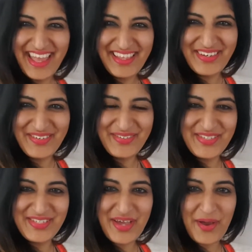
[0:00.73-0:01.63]
Hello,
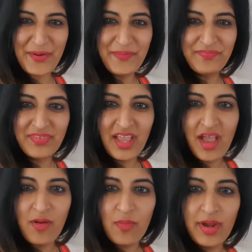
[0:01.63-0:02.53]
so
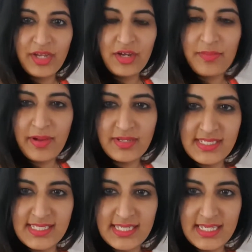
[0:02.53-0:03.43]
what you're about
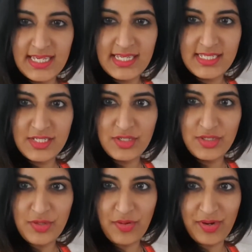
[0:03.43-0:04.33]
to see is a
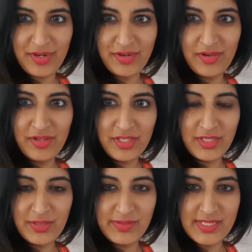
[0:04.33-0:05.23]
tutorial
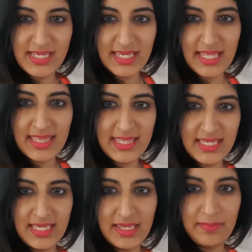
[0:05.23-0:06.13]
using
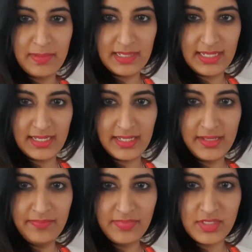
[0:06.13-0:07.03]
the
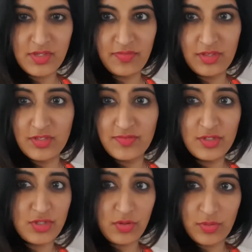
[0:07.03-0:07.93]
Bellini. So for those of you
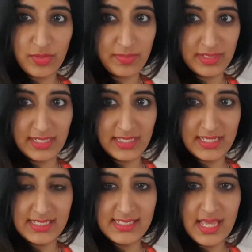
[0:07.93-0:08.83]
who don't know what a Bellini
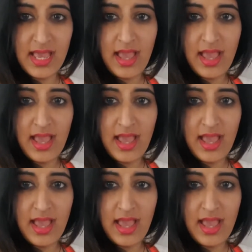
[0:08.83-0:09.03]
is,